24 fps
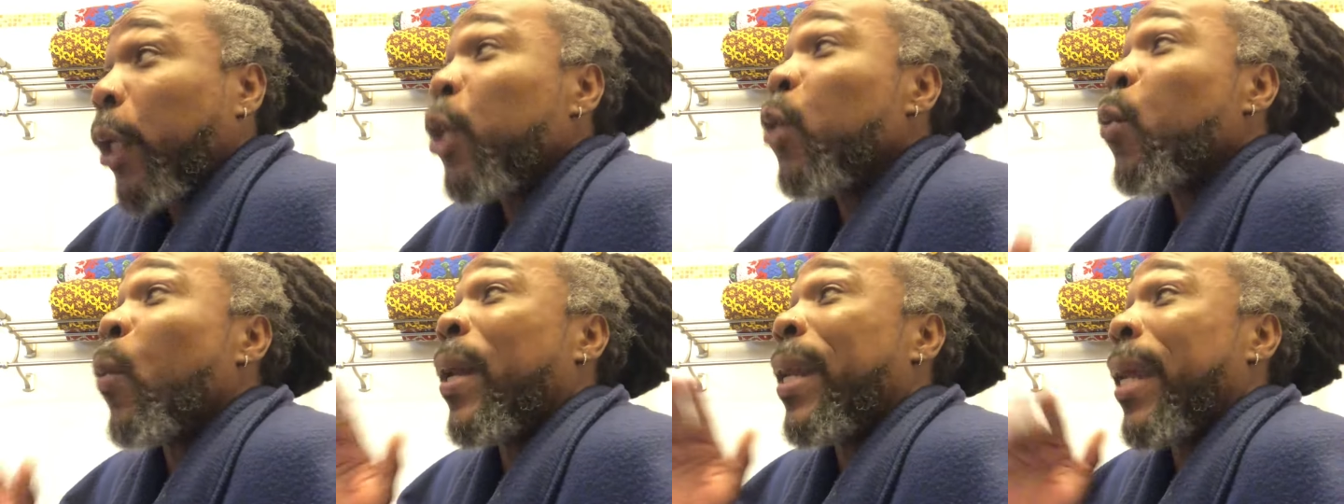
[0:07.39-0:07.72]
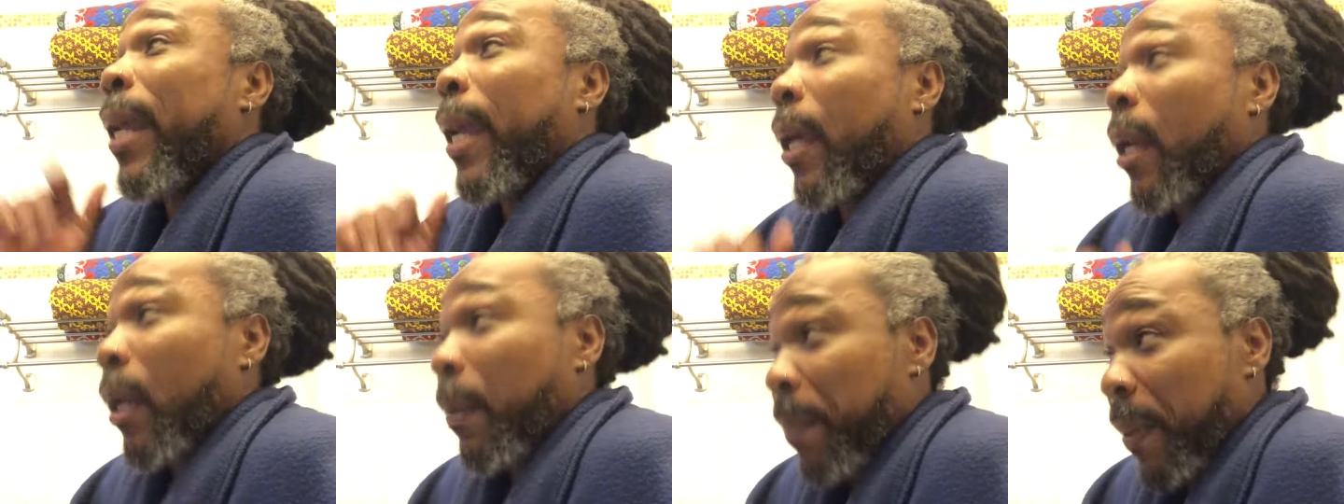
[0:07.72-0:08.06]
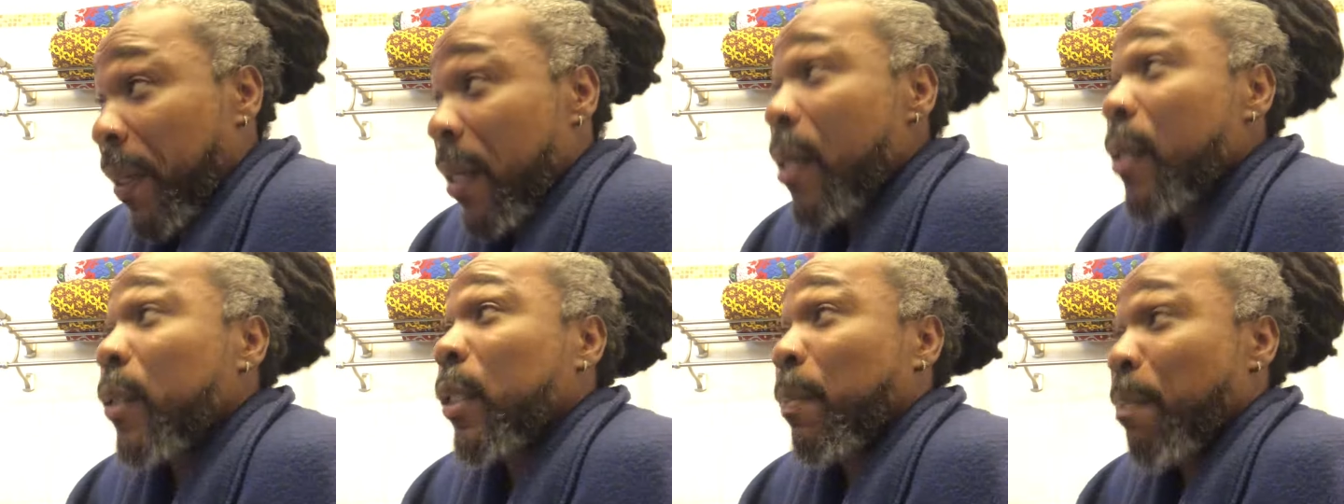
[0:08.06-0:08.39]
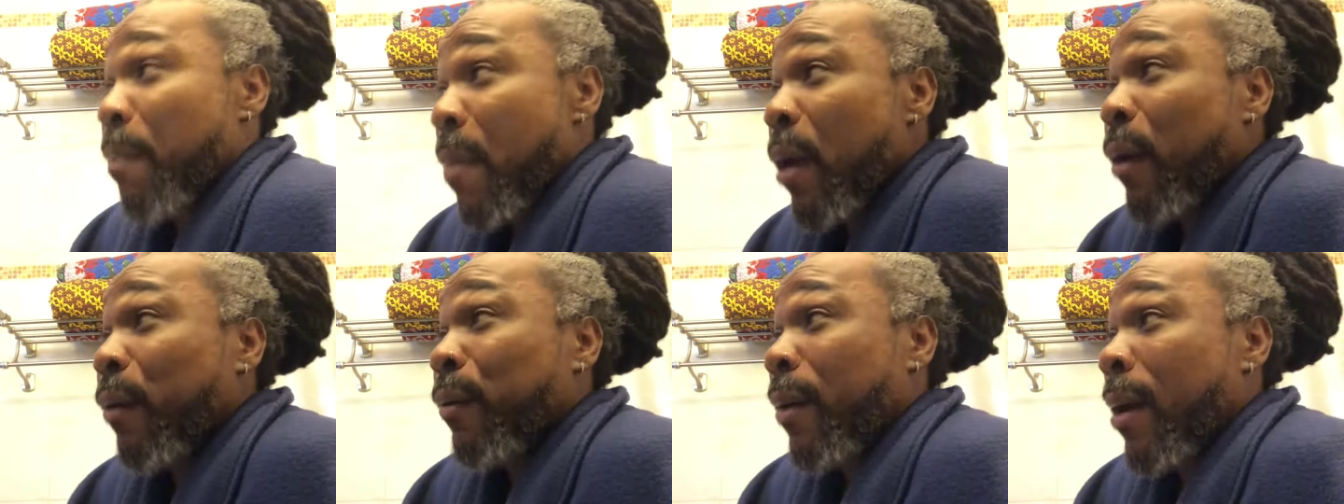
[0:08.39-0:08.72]
you wanna get up in this
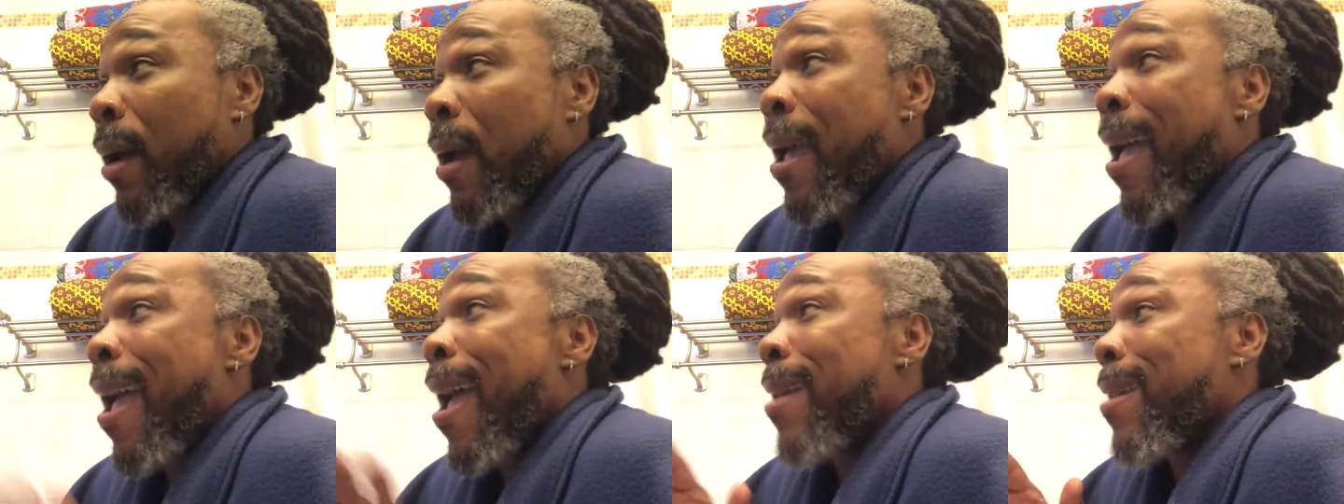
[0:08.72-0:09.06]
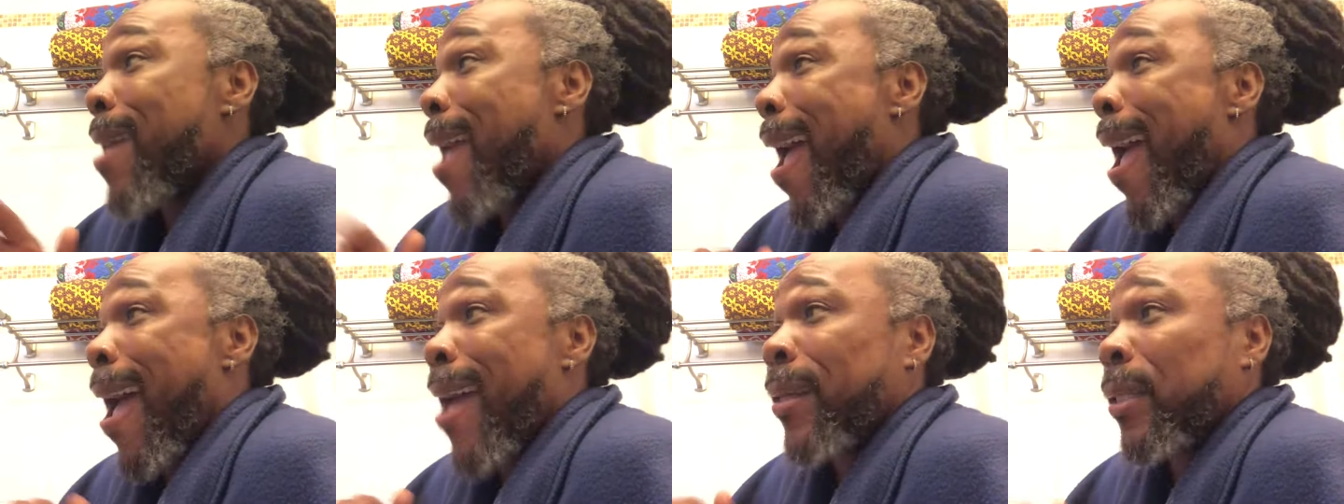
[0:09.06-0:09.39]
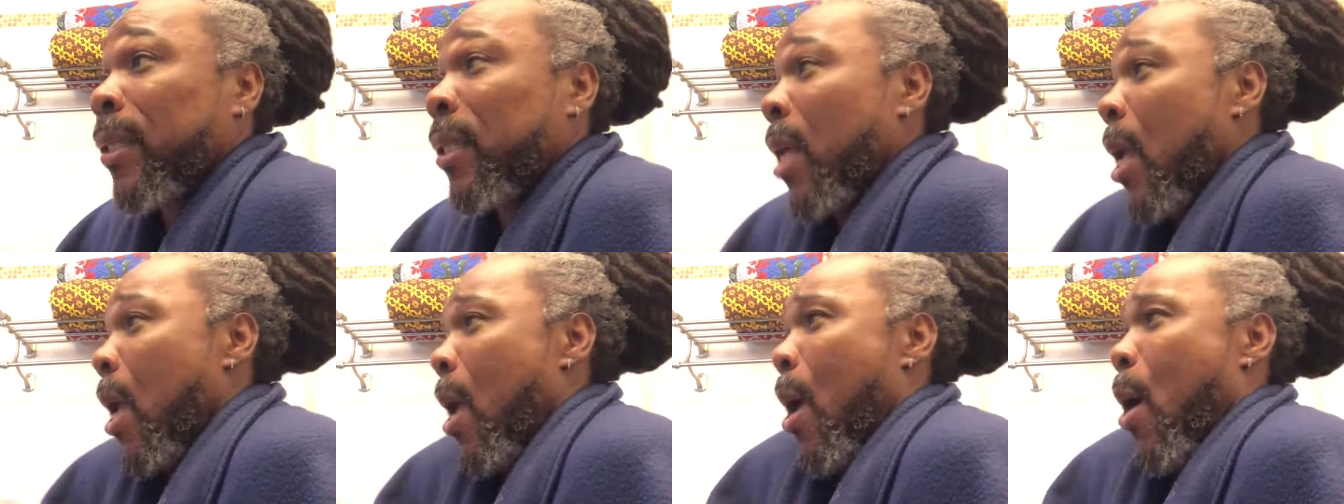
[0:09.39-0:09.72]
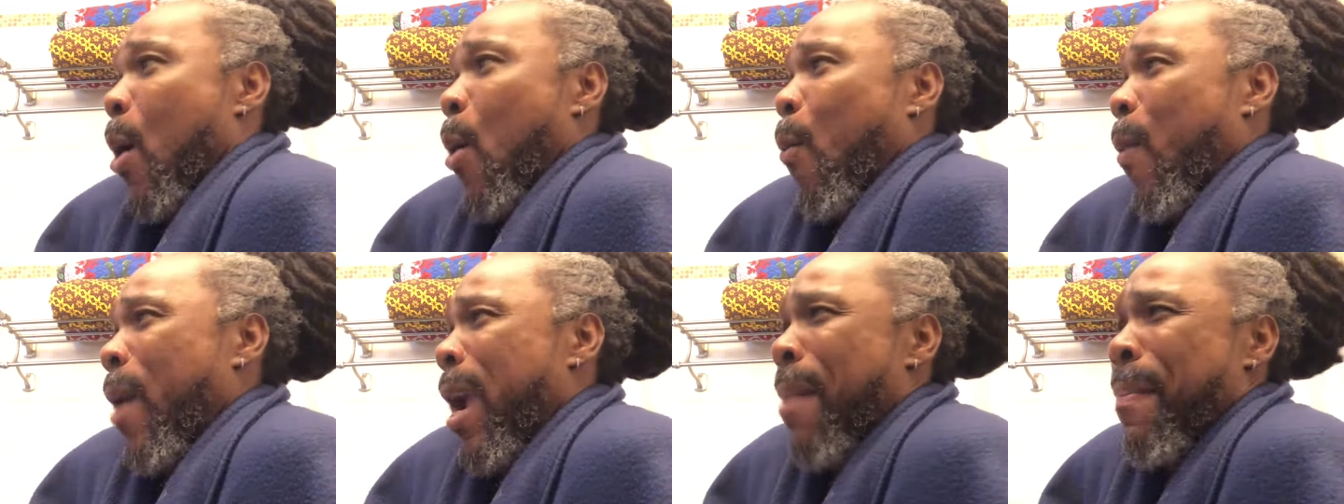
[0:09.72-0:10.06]
mirror and ask,
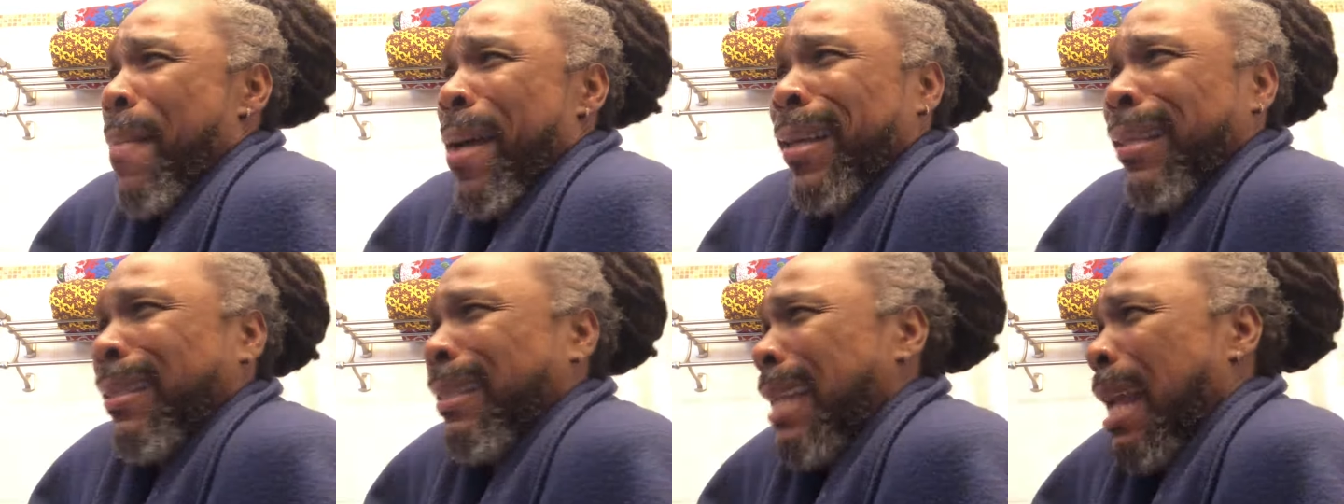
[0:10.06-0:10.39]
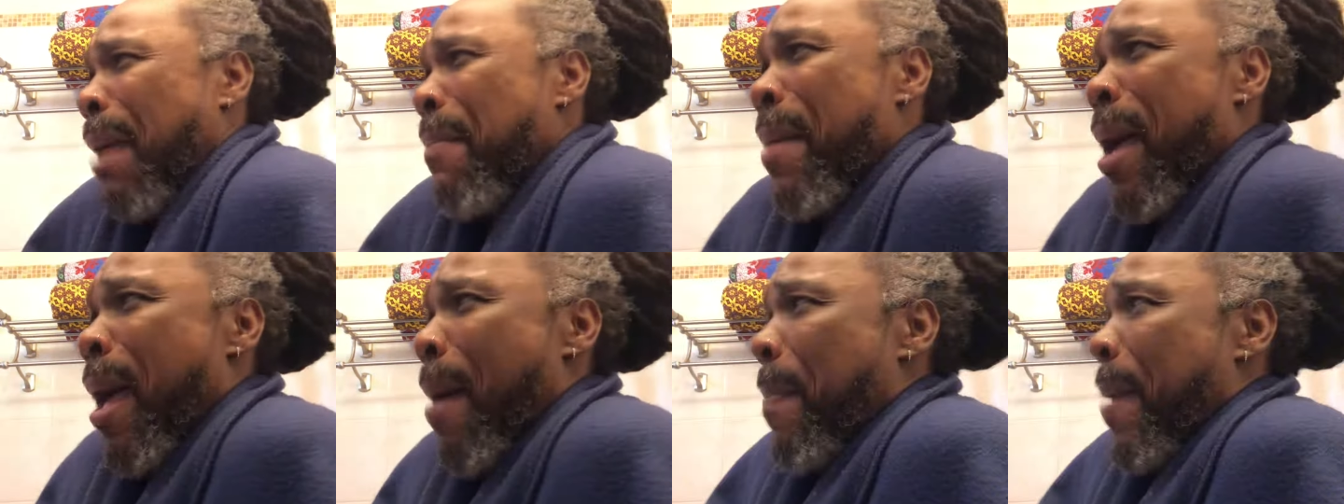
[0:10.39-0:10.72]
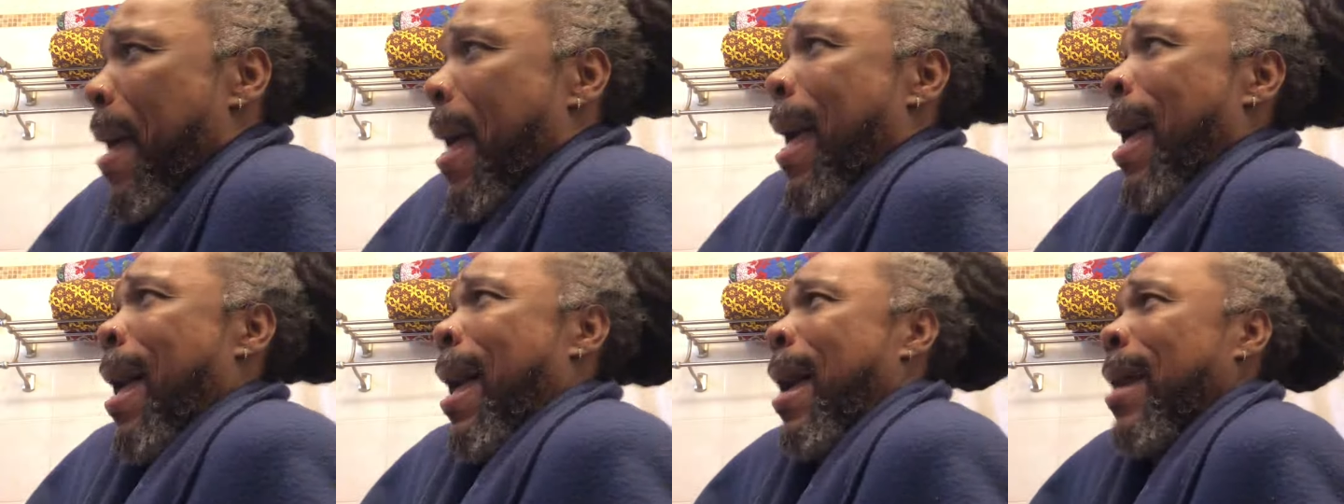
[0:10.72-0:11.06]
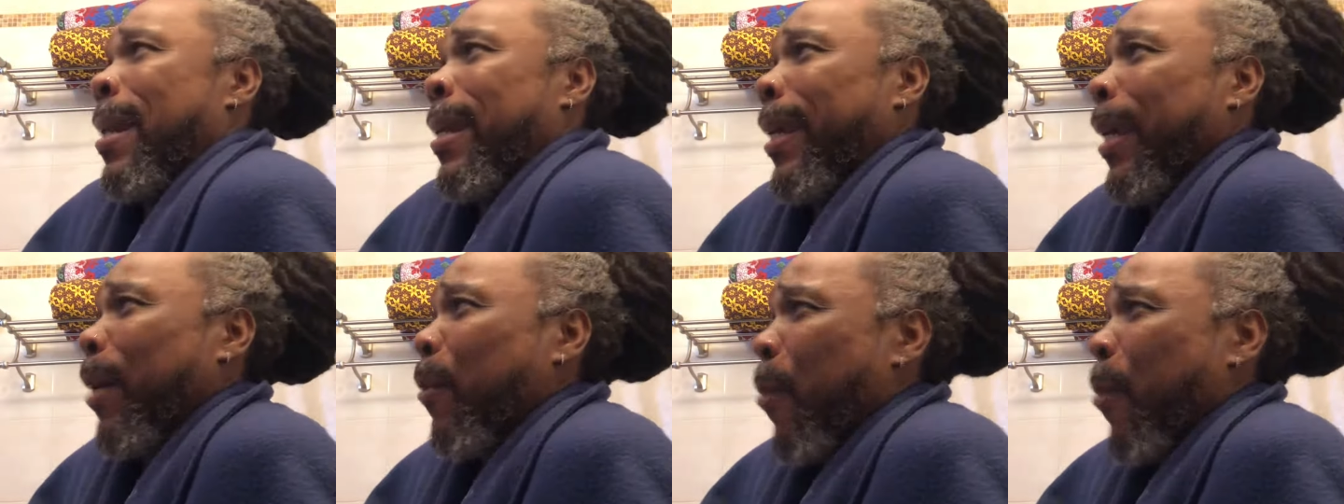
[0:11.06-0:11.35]
where my summer body?